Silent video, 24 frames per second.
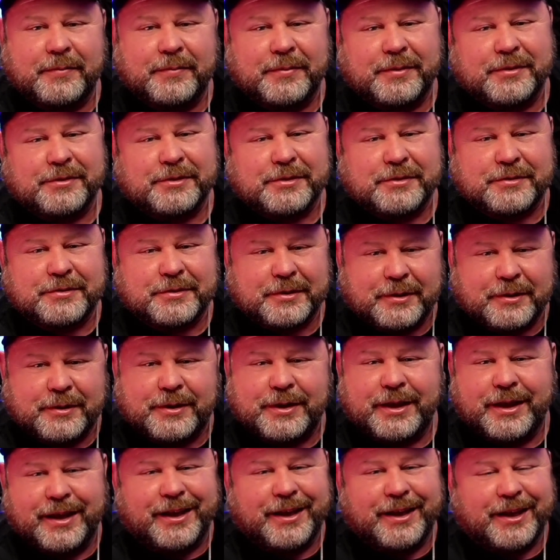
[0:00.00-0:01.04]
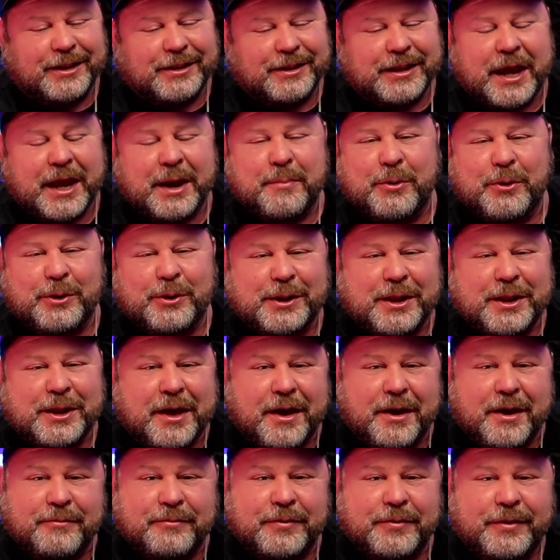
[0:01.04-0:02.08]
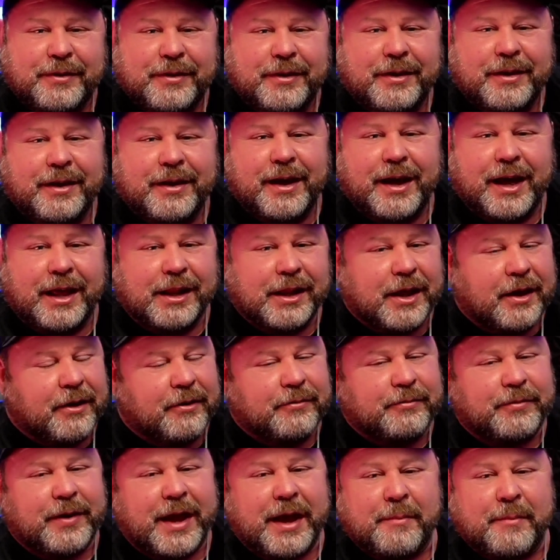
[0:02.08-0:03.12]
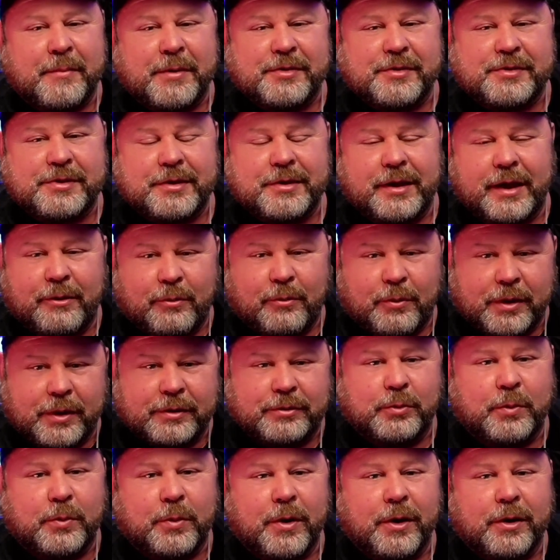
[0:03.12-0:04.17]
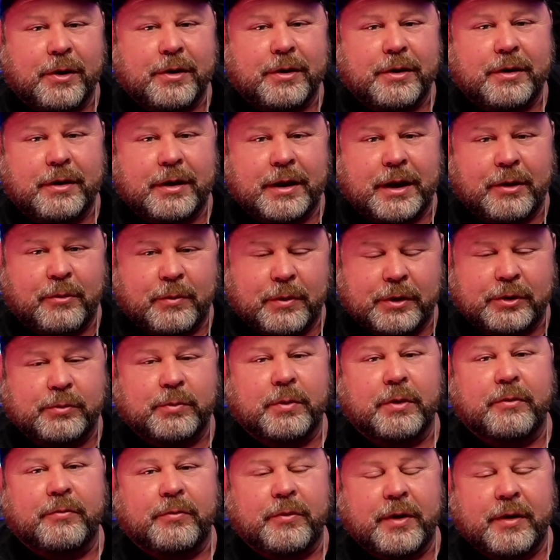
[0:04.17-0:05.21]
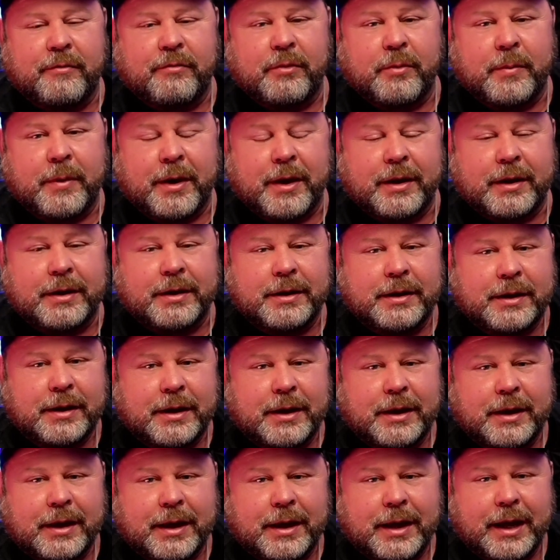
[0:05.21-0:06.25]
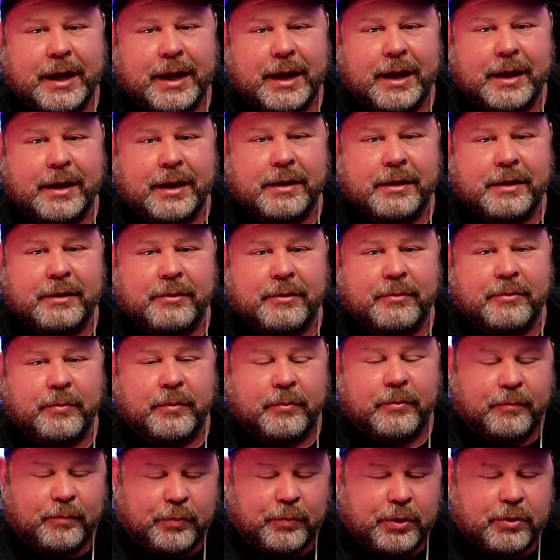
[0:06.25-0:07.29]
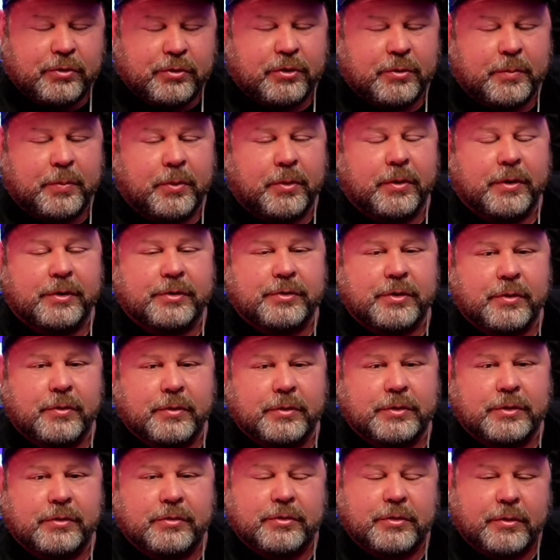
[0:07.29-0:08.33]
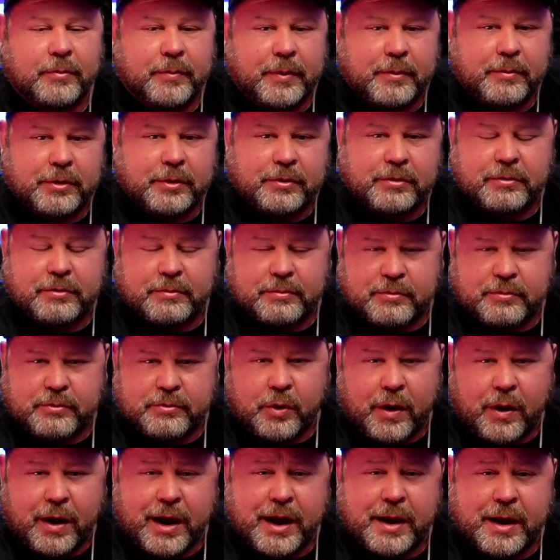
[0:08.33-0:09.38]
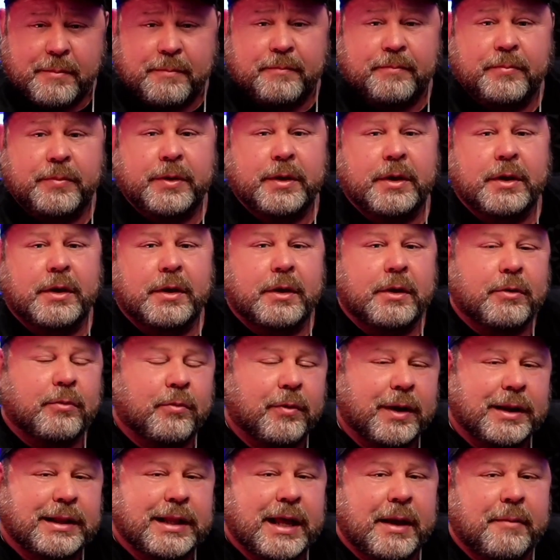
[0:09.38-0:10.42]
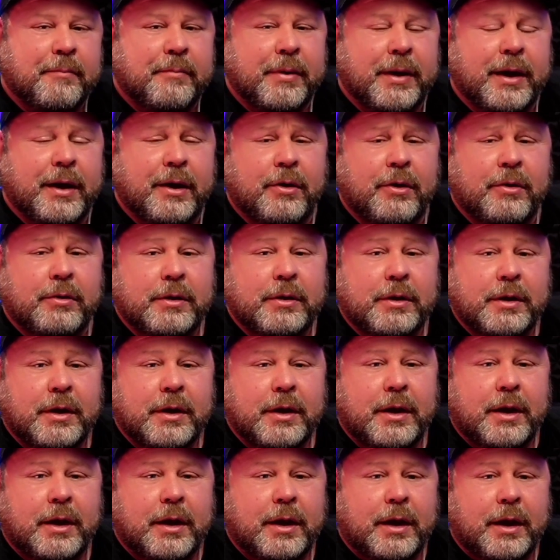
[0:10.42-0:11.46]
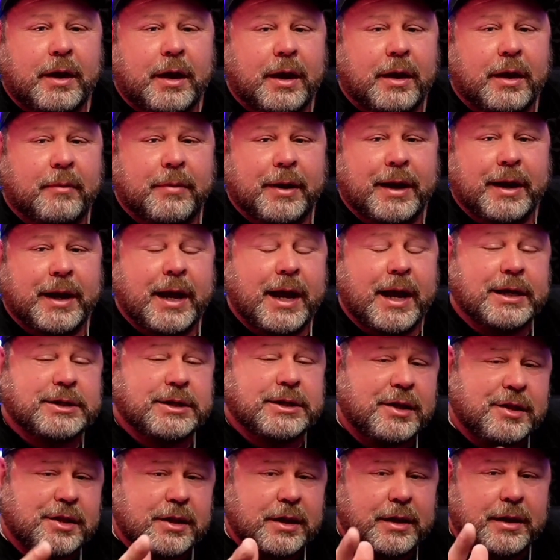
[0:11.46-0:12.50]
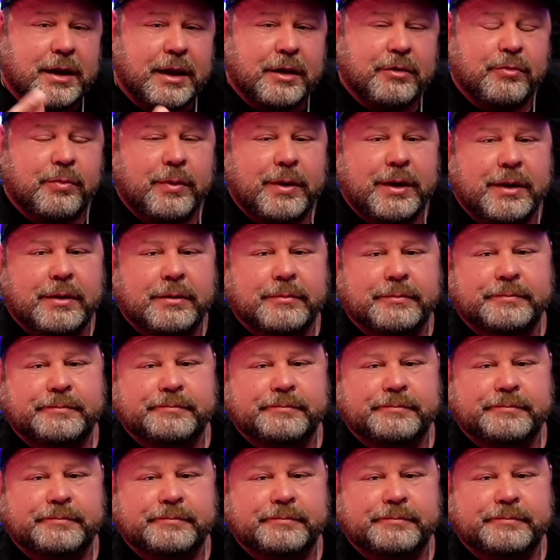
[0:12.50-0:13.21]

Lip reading: This is a labor of love. I love Atmos. I want it to work, and I want it to work for everybody. And your support is going to. So remember to subscribe, ring that bell, and by gosh, I'll see you next week.